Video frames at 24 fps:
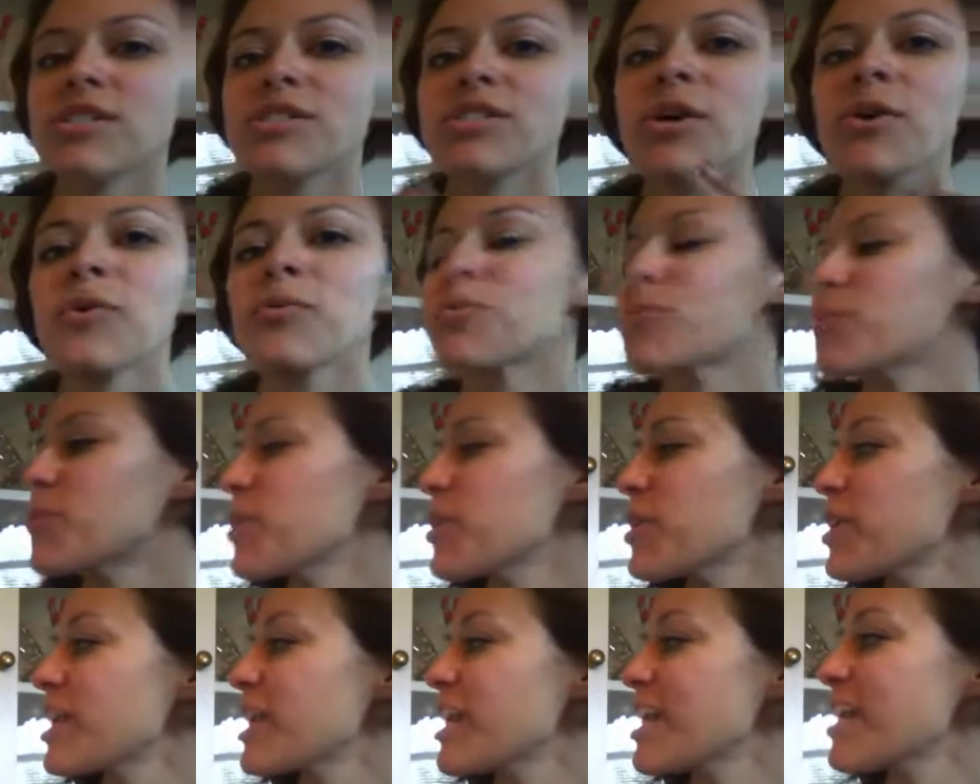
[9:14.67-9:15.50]
Don't
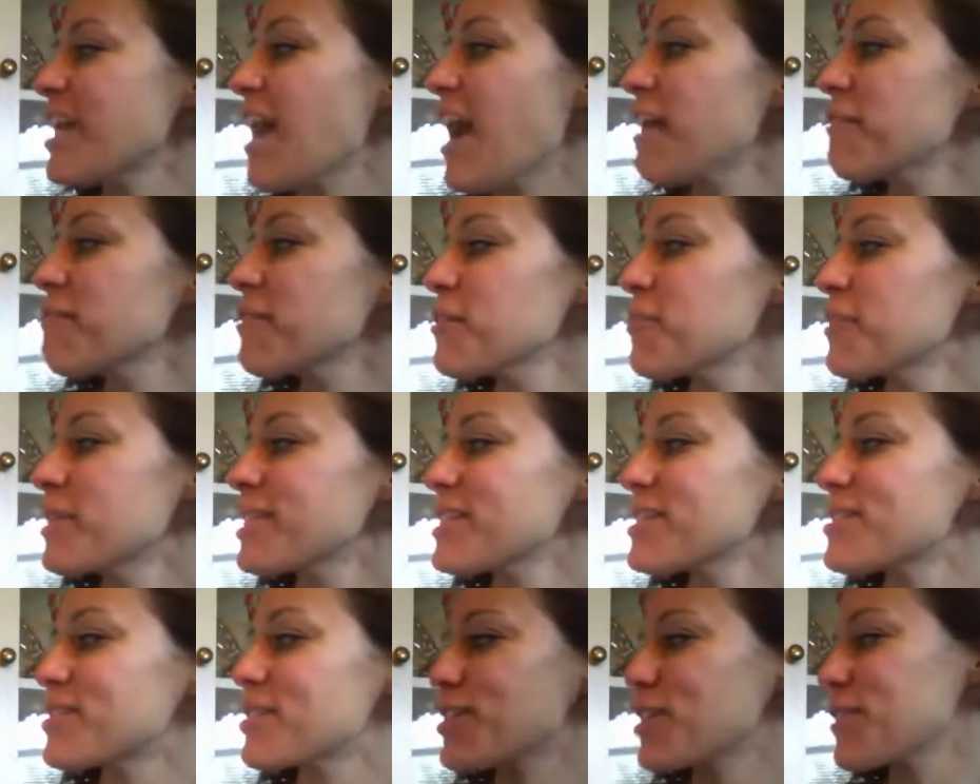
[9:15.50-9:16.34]
worry, everyone
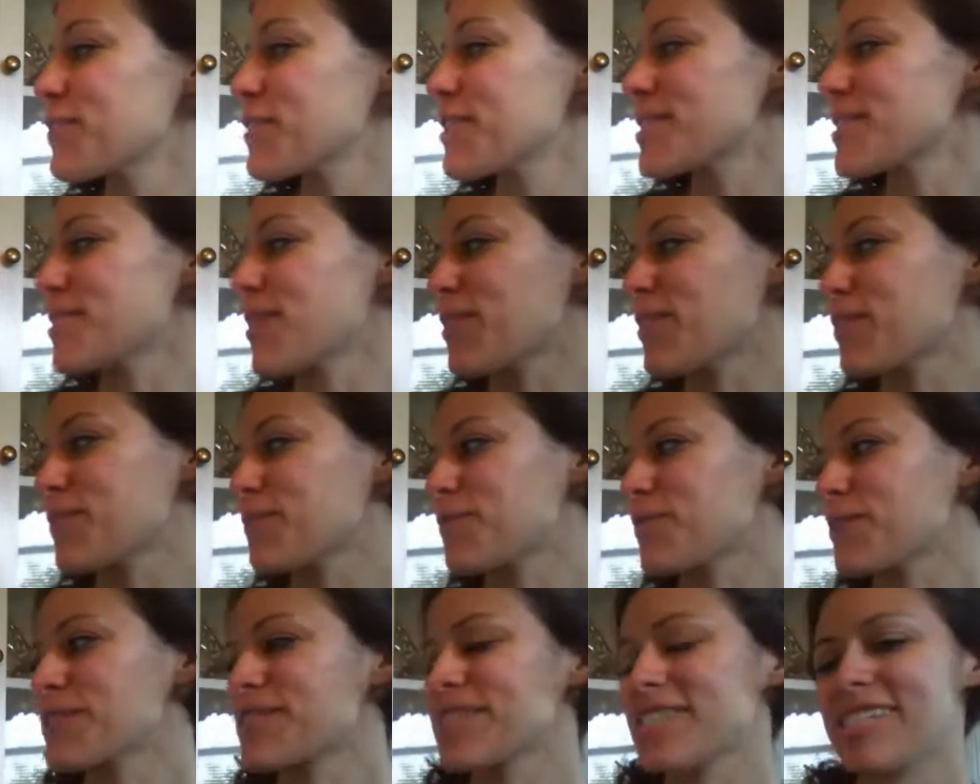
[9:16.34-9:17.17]
is nervous on the
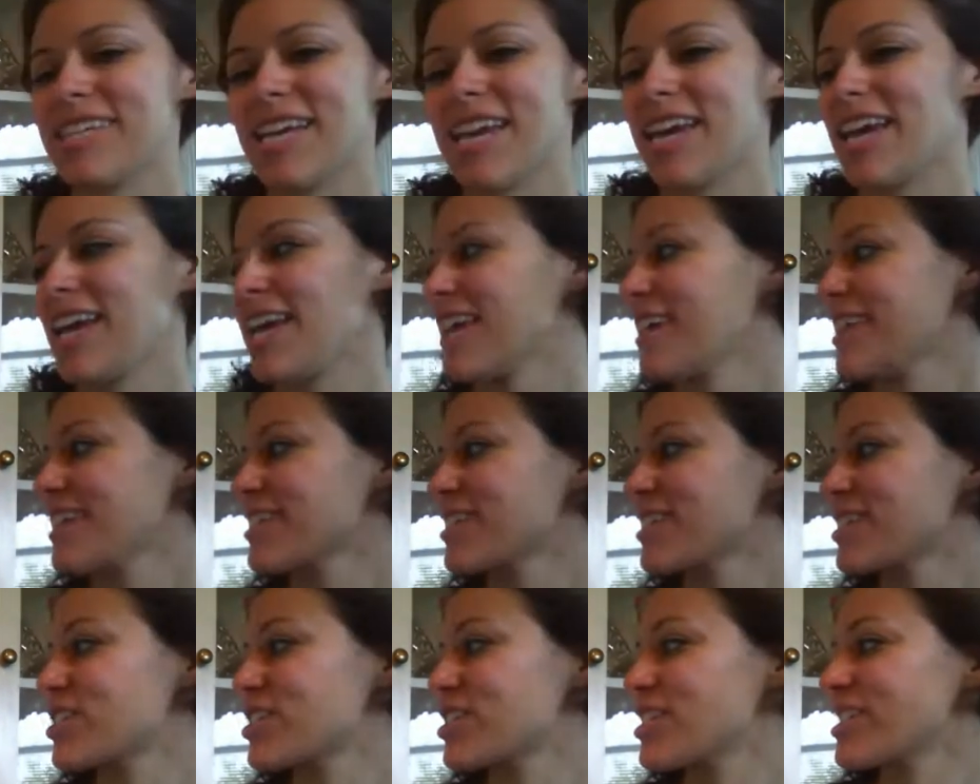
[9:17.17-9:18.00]
first day,
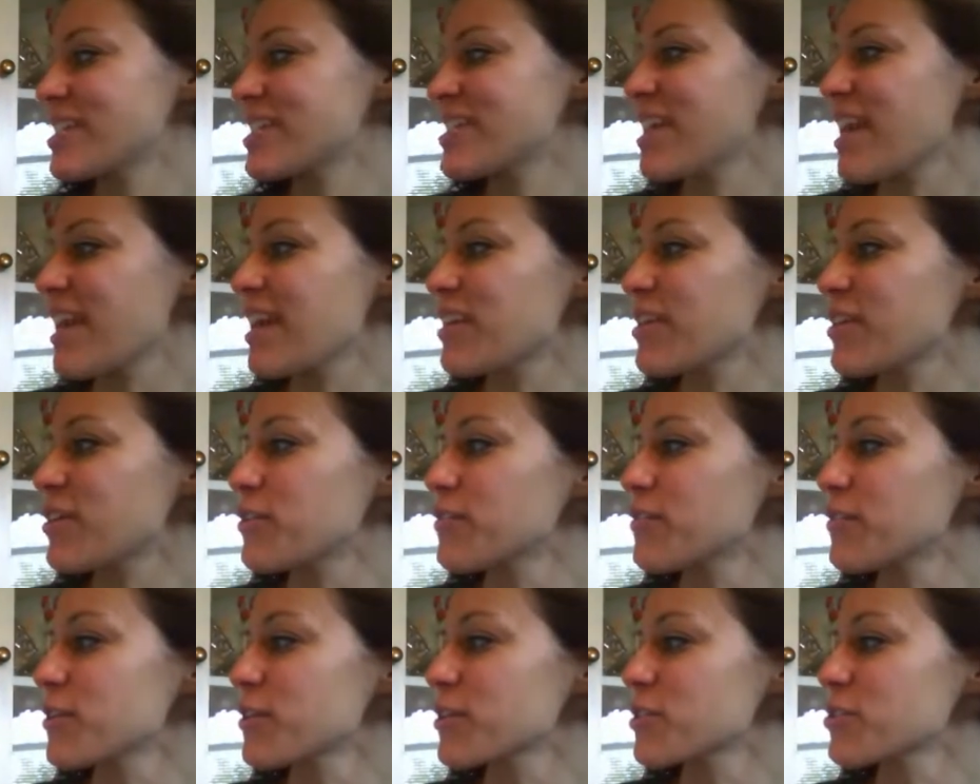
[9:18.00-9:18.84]
she said
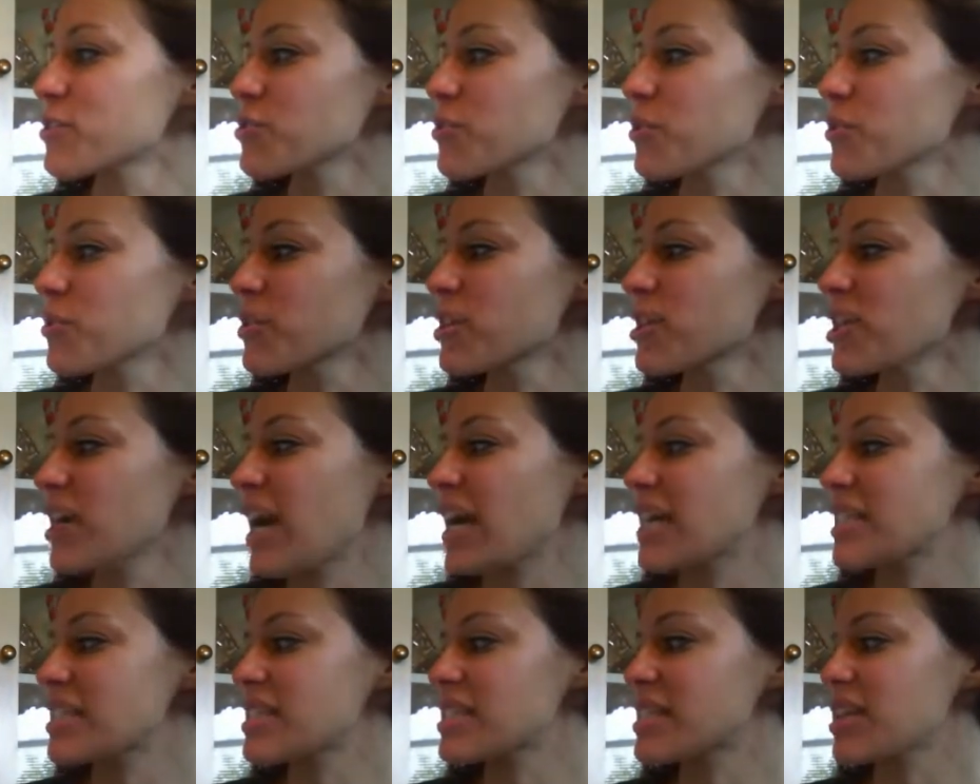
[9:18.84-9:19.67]
over her shoulder
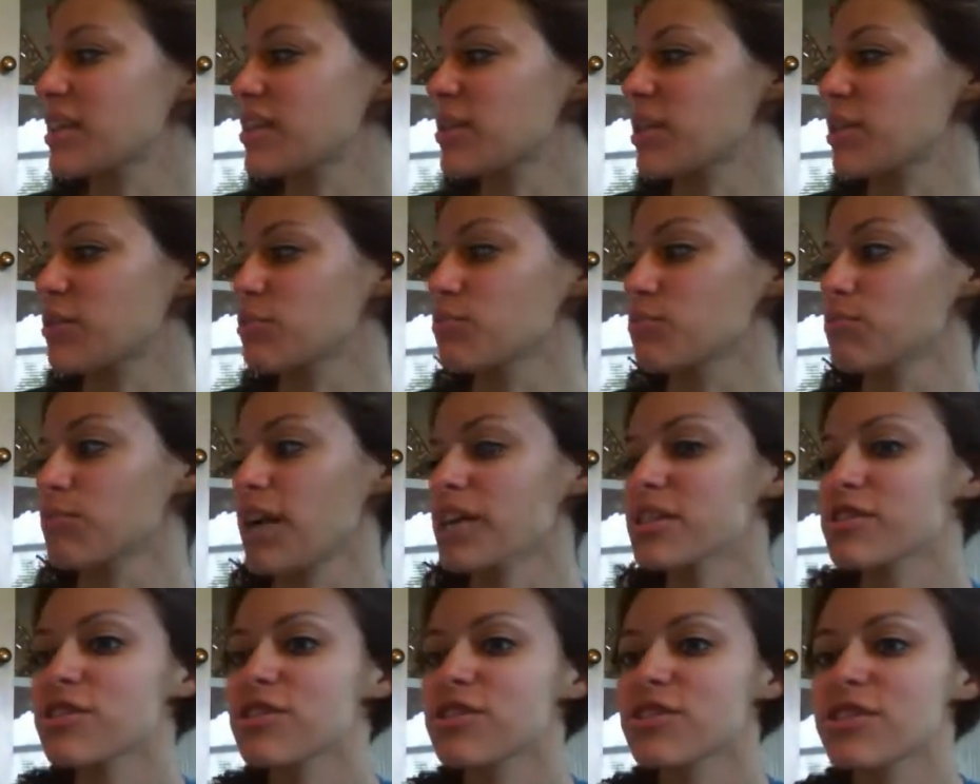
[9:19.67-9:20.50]
as Sarah
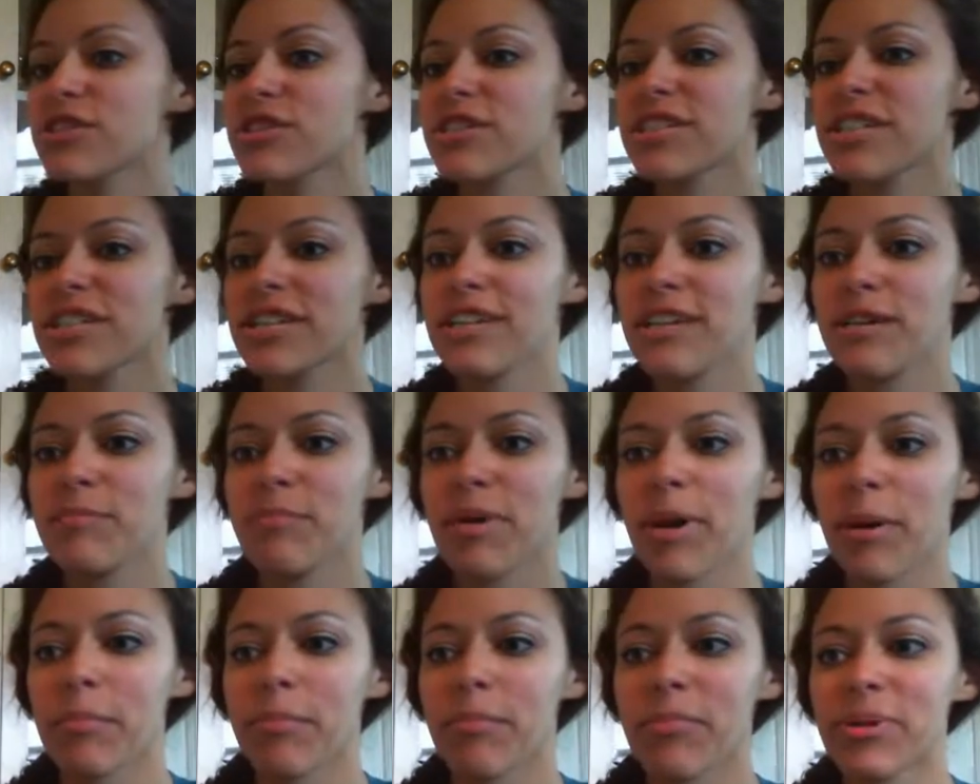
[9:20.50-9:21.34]
rushed to
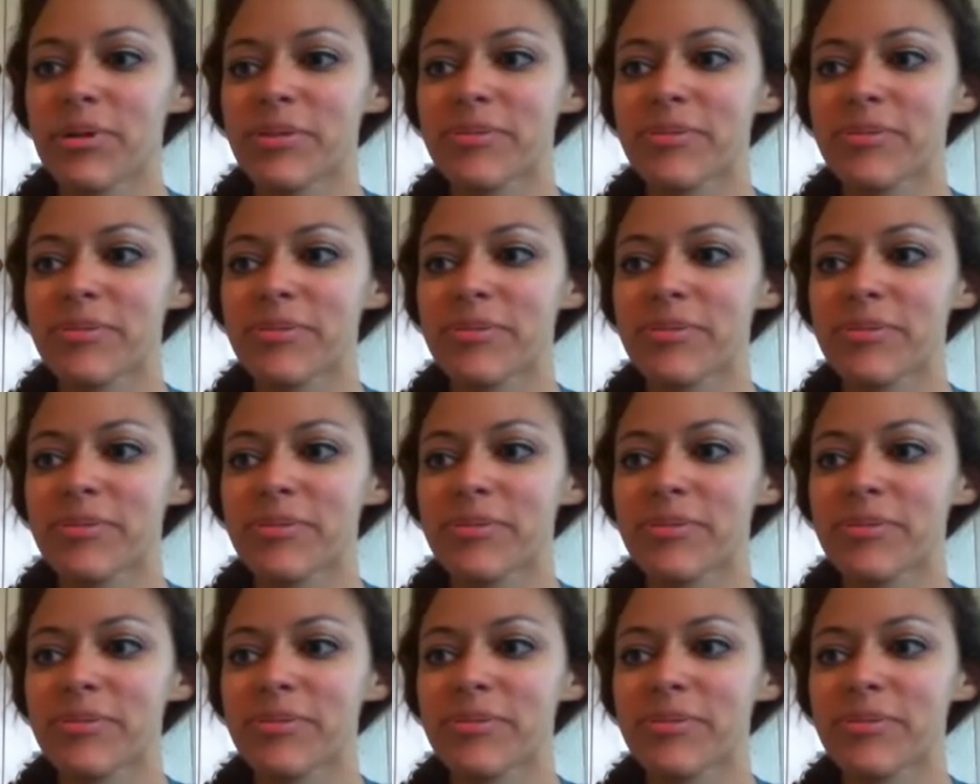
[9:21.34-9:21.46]
keep up.